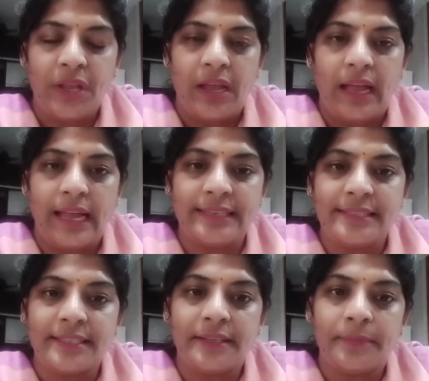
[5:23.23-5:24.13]
And
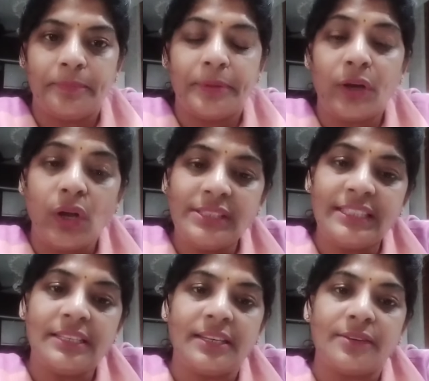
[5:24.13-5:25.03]
because the
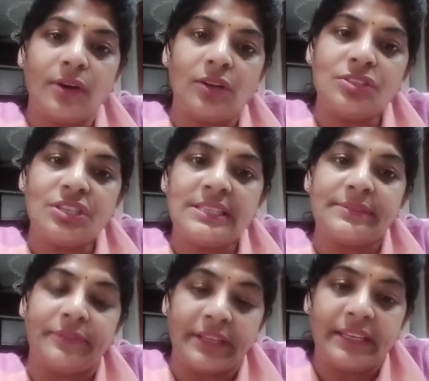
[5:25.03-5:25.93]
technology is
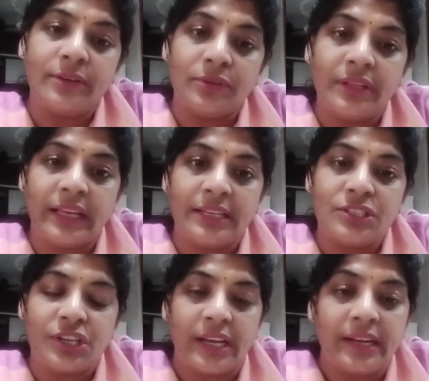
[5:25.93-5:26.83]
very good in
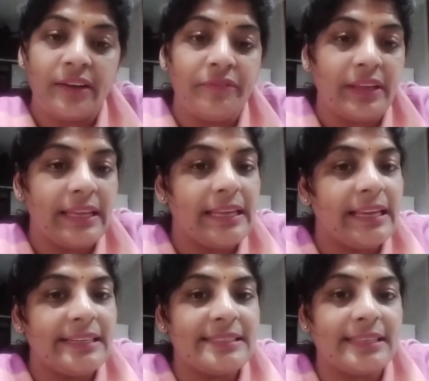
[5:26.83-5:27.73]
China, we
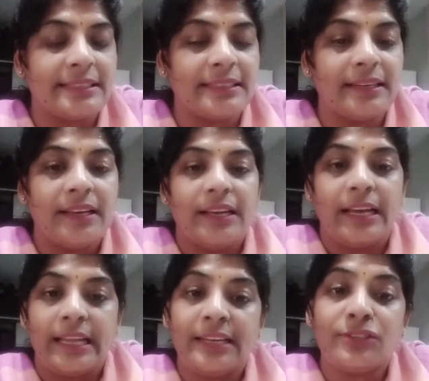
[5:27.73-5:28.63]
get certain
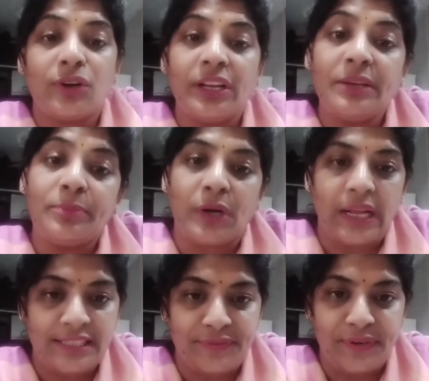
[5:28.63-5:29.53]
electronic
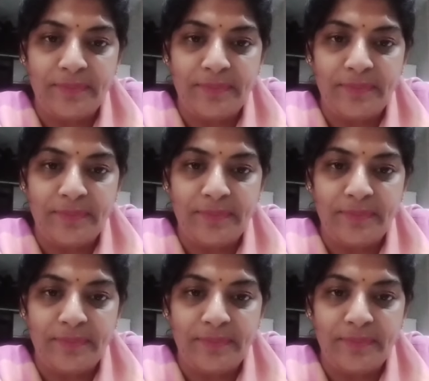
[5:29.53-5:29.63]
products from